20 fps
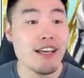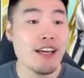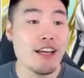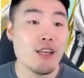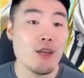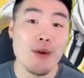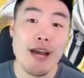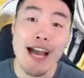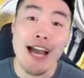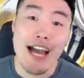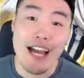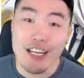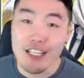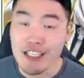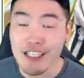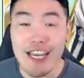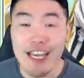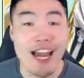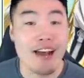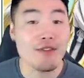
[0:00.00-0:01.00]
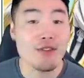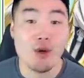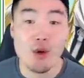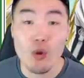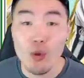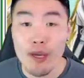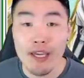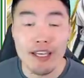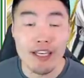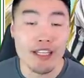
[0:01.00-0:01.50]
you actually have to
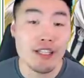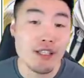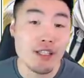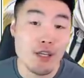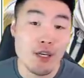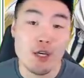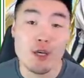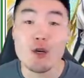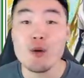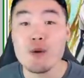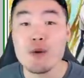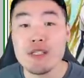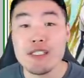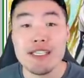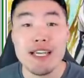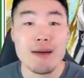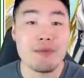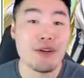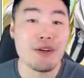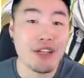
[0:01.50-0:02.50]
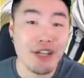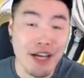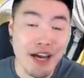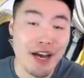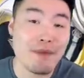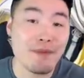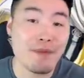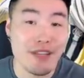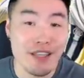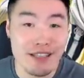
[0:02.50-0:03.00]
awaken two separate
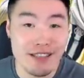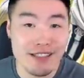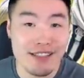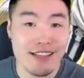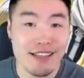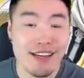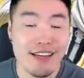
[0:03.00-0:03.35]
copies